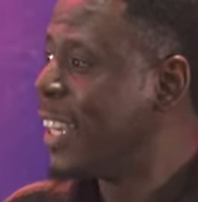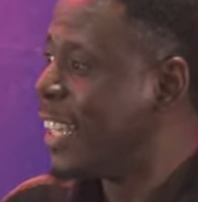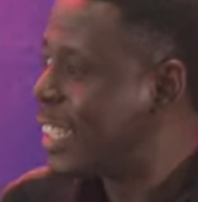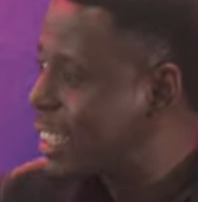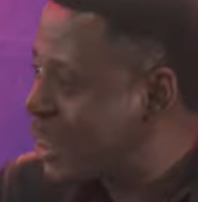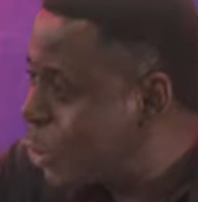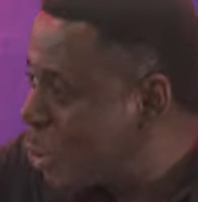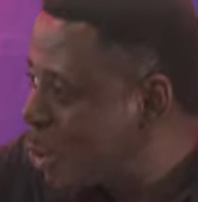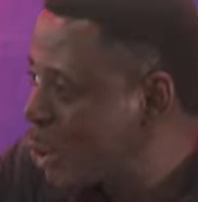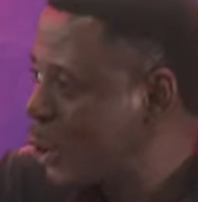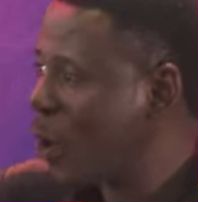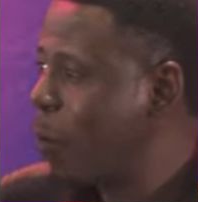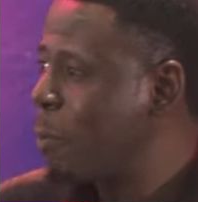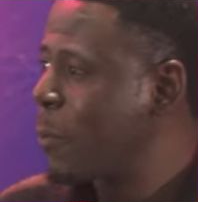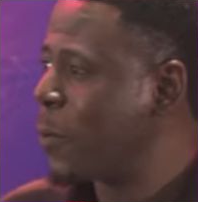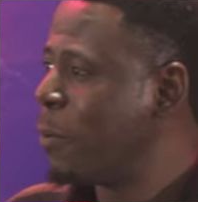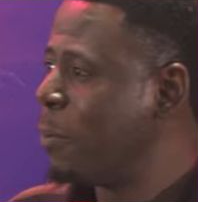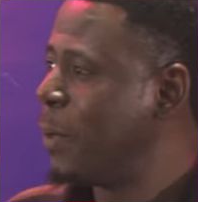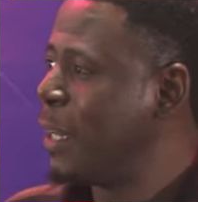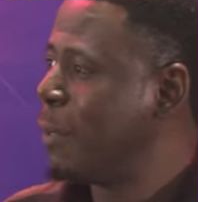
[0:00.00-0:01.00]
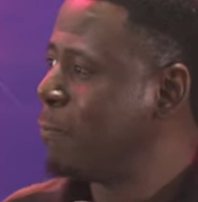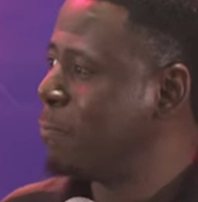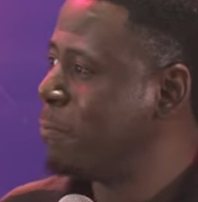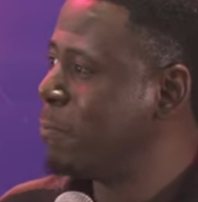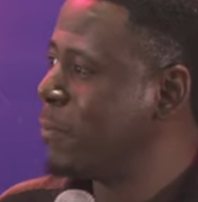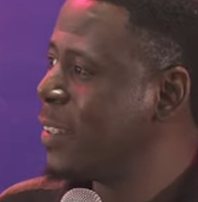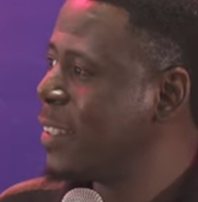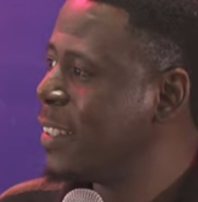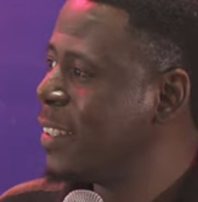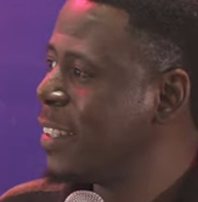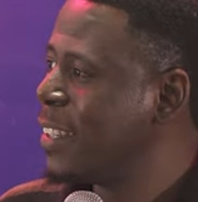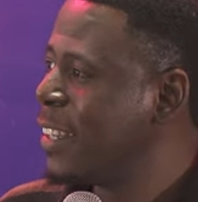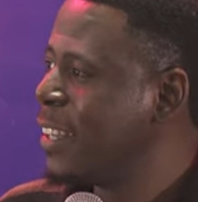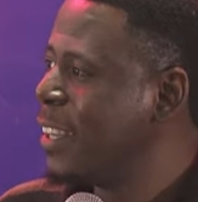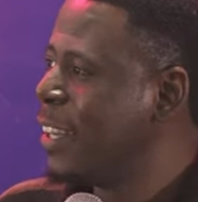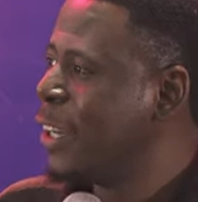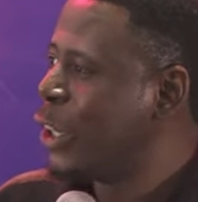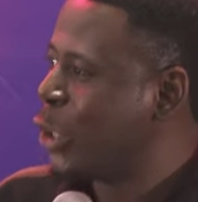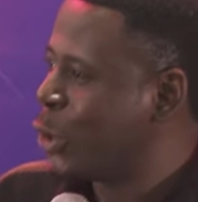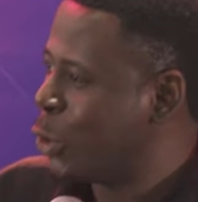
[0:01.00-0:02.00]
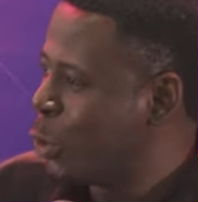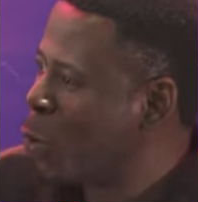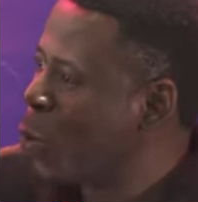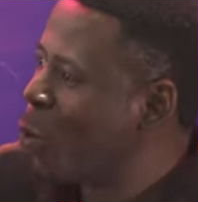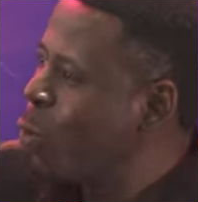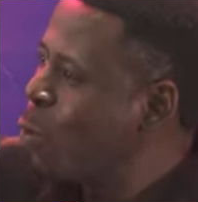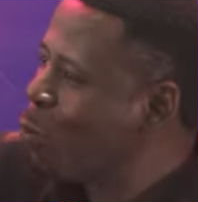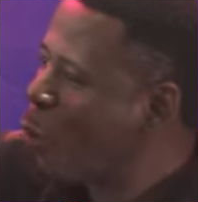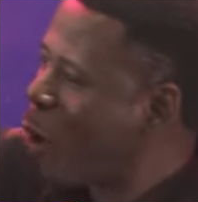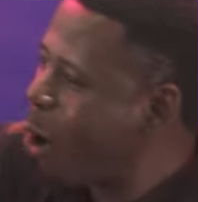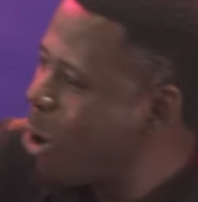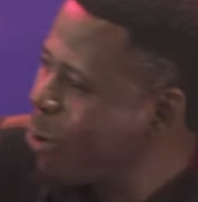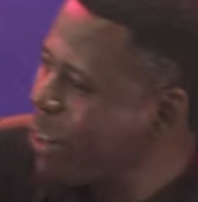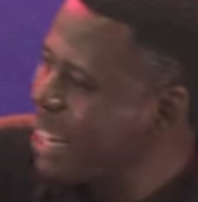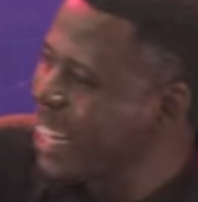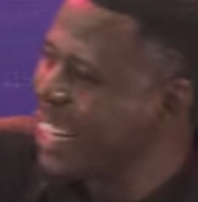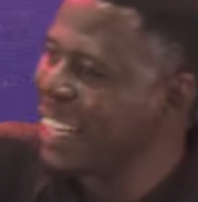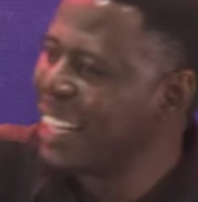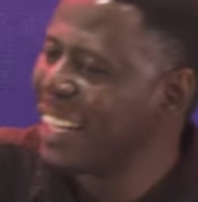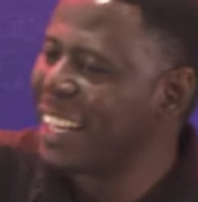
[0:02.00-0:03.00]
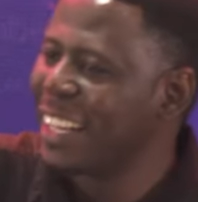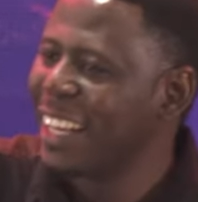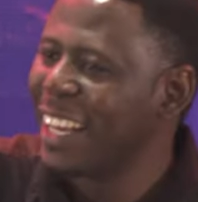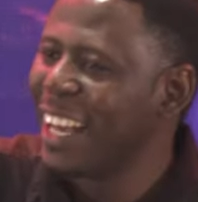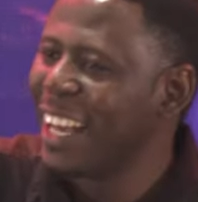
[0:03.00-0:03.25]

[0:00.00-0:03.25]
It's not your problem. You worry